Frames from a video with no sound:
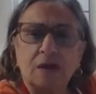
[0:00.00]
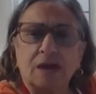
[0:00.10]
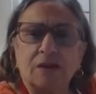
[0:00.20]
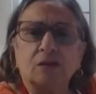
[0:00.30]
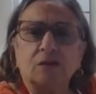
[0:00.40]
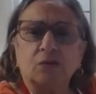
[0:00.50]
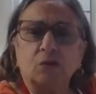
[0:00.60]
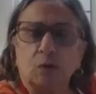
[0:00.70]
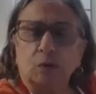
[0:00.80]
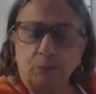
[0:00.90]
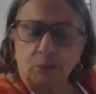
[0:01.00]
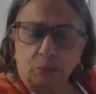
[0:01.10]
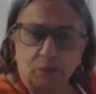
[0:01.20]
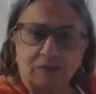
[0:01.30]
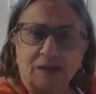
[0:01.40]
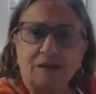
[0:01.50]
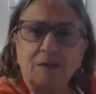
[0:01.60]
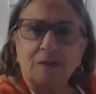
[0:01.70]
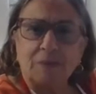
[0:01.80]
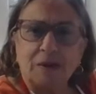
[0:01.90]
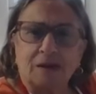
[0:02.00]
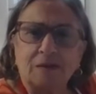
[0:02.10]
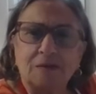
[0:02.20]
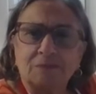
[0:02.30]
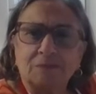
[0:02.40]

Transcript: and you put that in the pan.